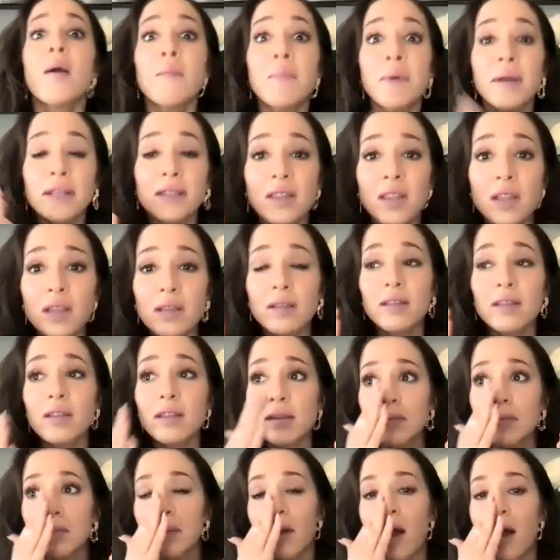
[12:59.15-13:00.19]
But
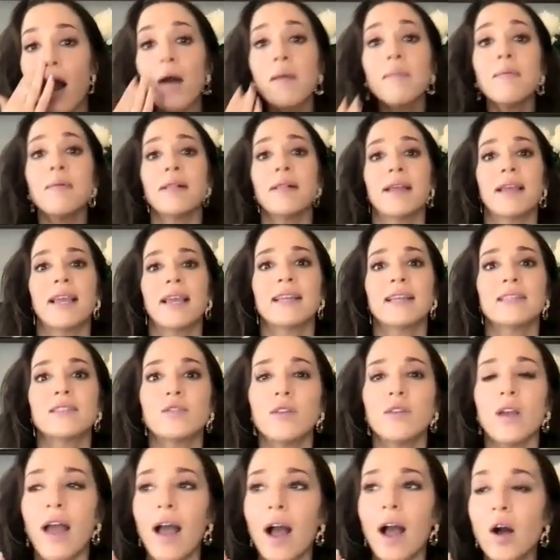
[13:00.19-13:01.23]
the public
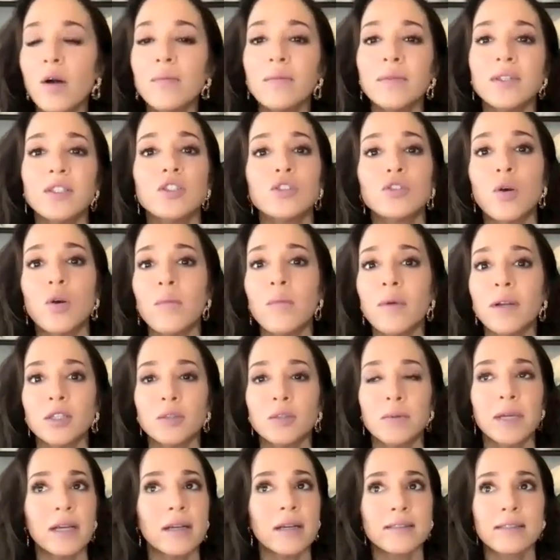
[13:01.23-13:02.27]
has helped me so
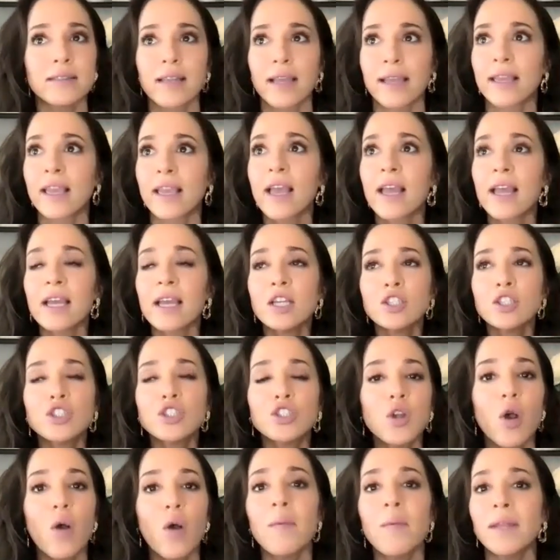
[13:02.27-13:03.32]
much because like
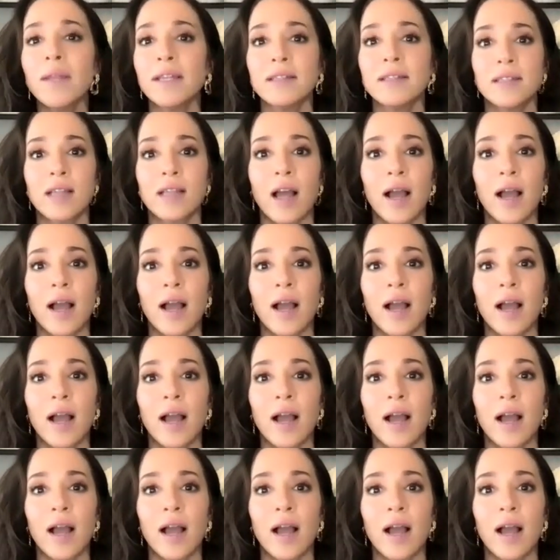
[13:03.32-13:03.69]
so many